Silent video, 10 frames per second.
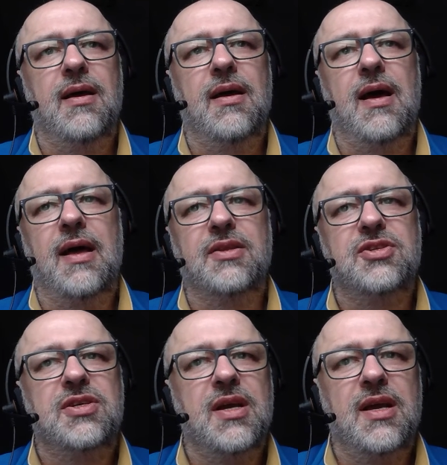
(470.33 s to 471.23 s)
had
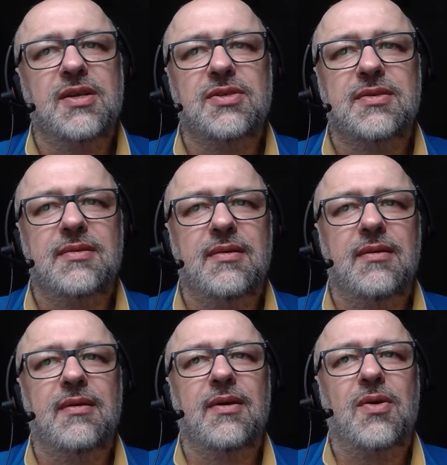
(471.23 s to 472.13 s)
changed
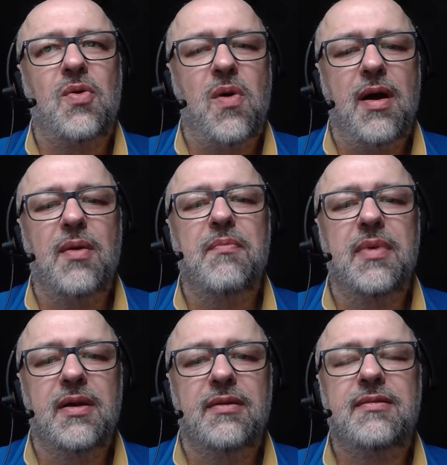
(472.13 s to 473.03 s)
quite a
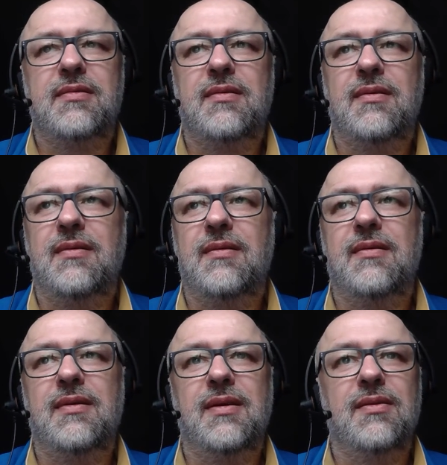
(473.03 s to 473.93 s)
bit
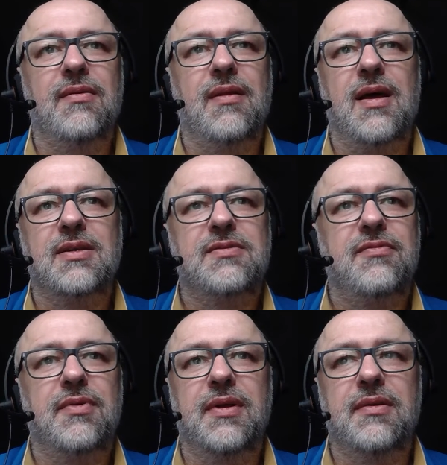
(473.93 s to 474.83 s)
in the last
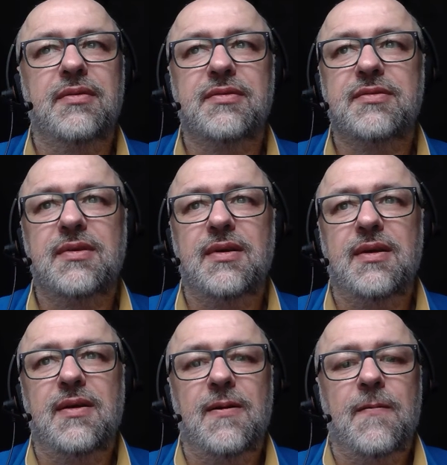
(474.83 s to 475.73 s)
30 years.
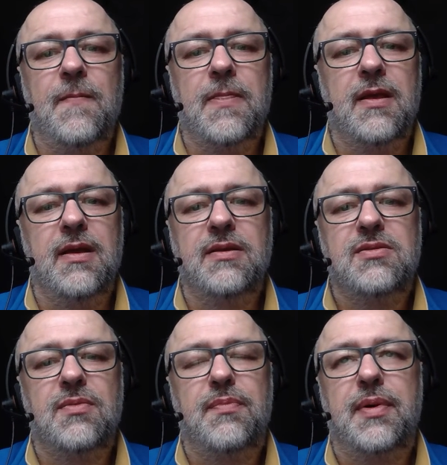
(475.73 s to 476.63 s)

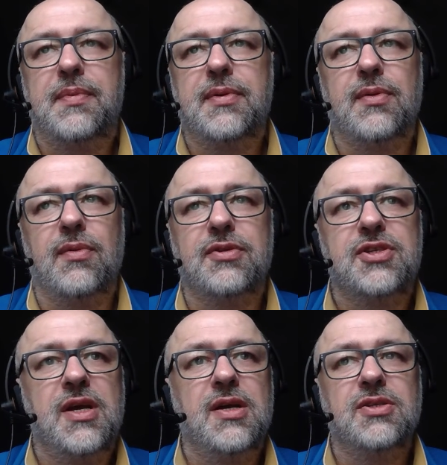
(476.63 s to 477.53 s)
It's a perpetual
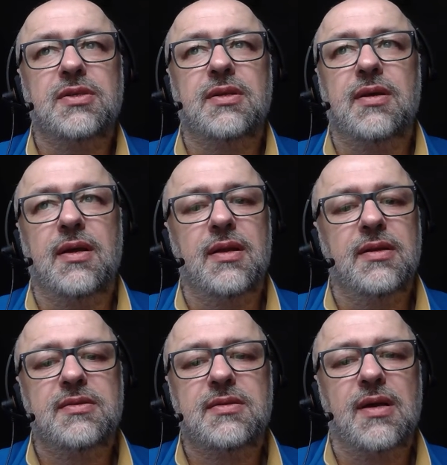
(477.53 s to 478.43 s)
change, and
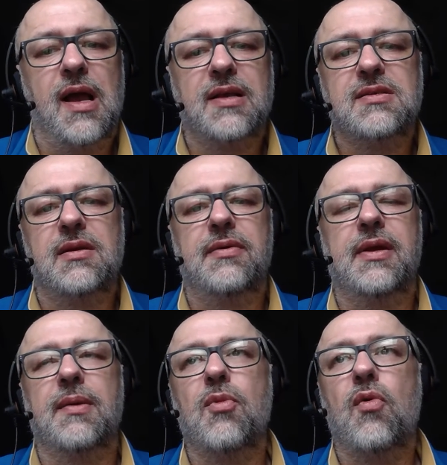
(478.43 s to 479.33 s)
it's
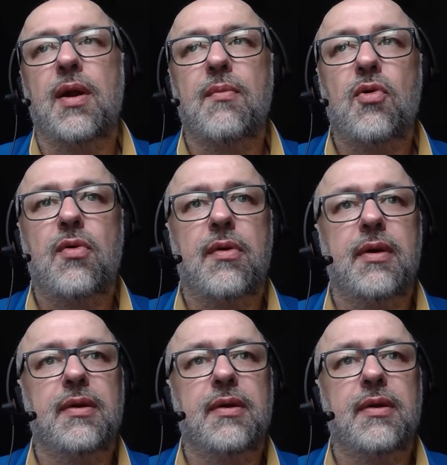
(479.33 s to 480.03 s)
accelerating more and more.